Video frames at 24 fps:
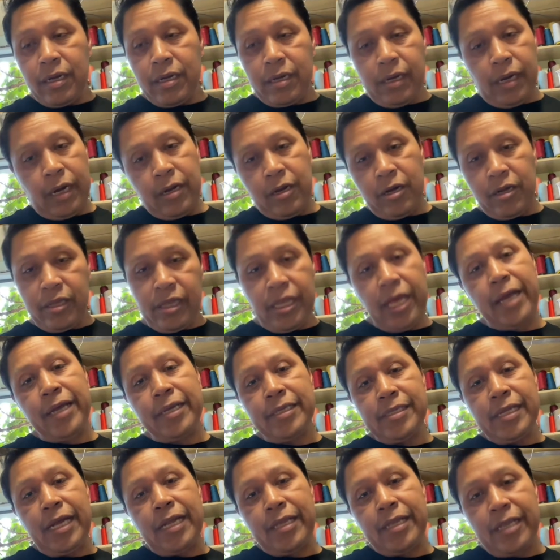A good thing is
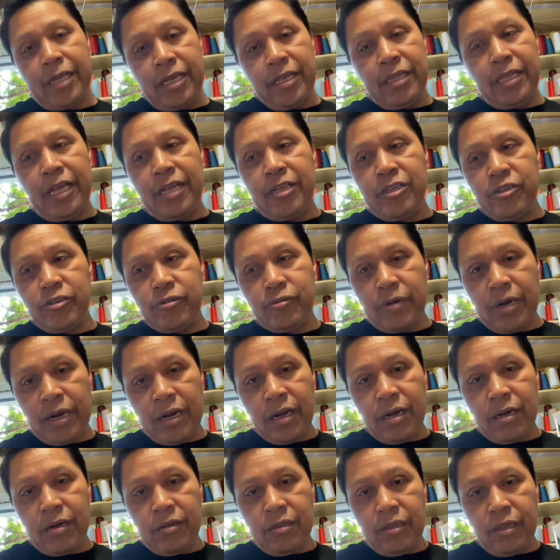that it didn't shrunk
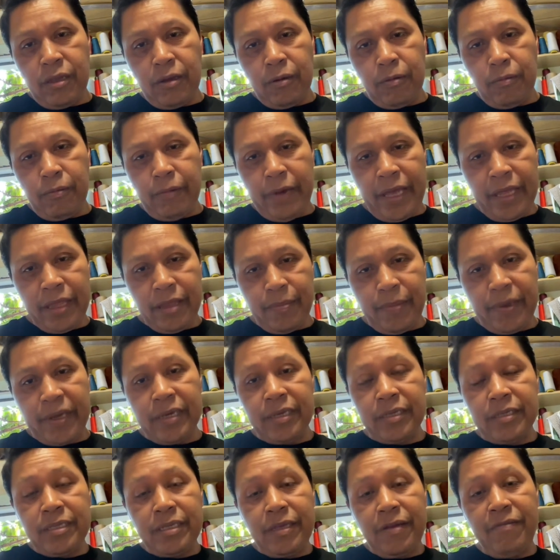on the width,
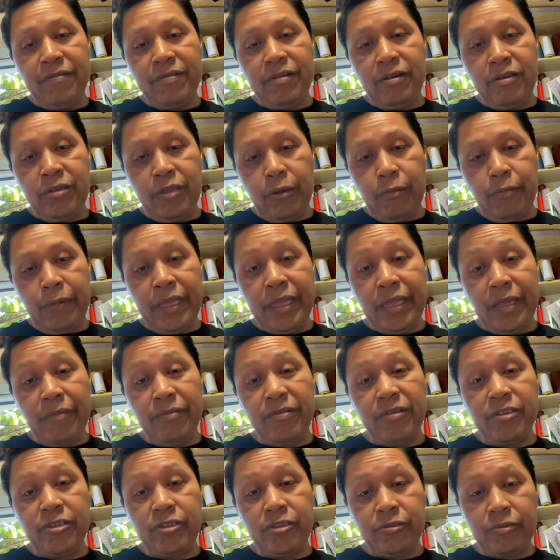because if on the width, if
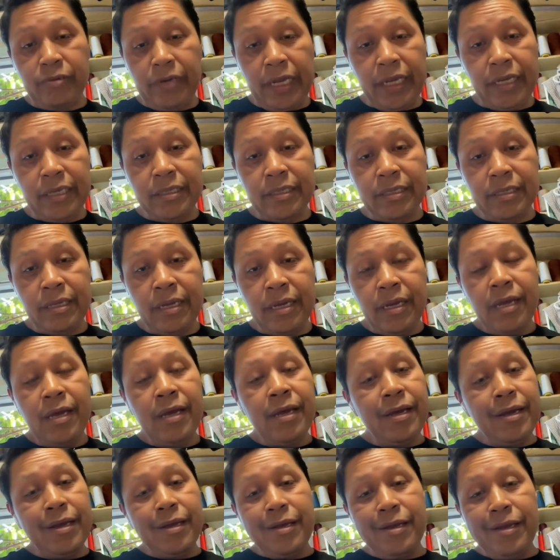it shrinks,
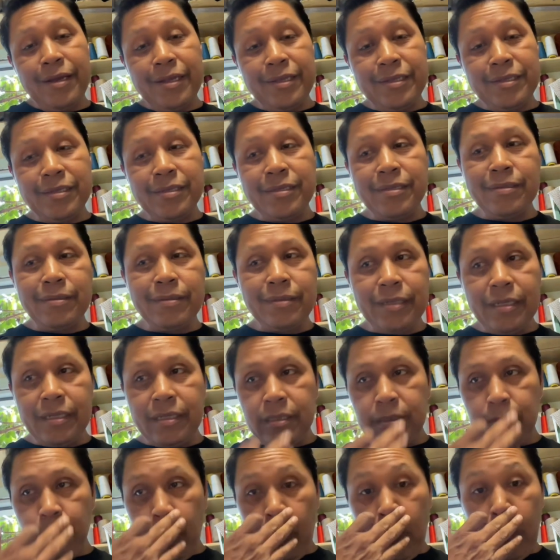it's
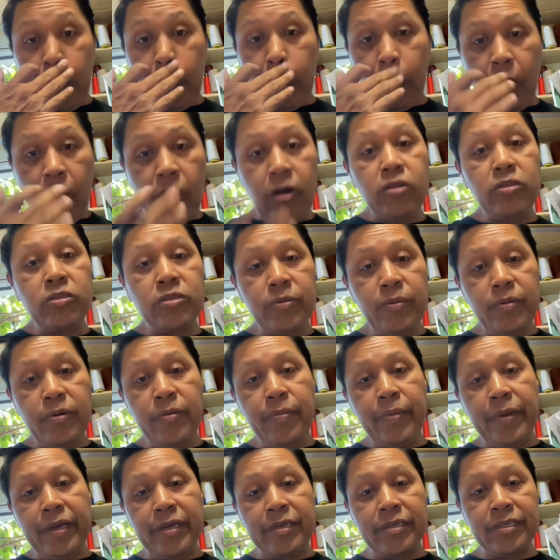more noticeable,
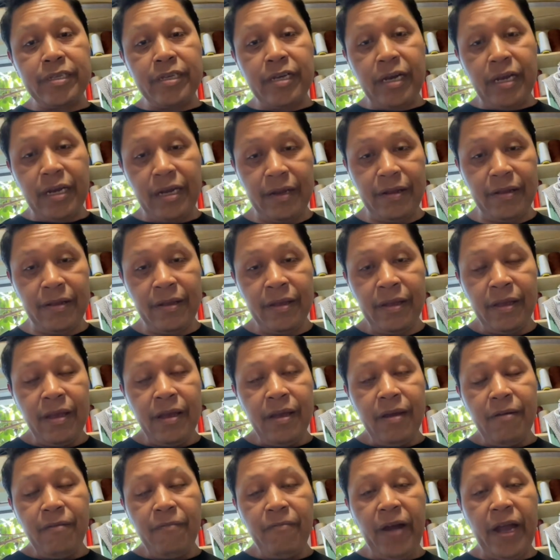because you're gonna
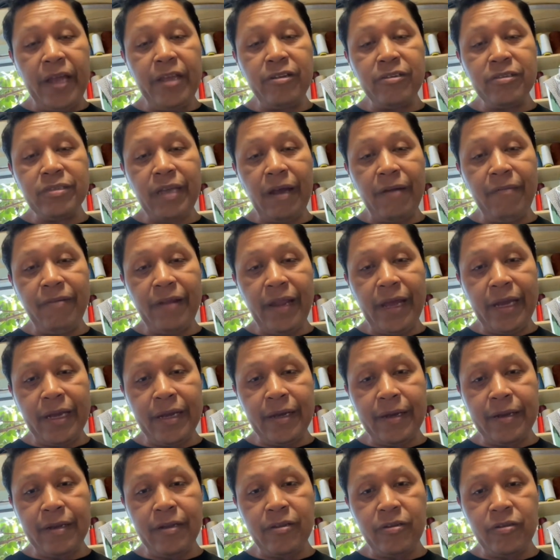find yourself like
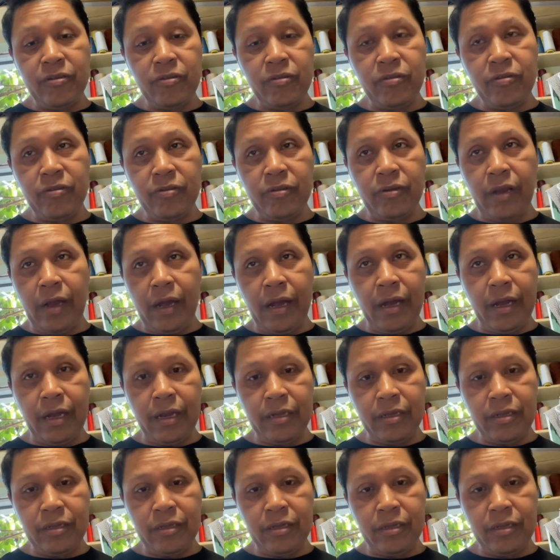uh,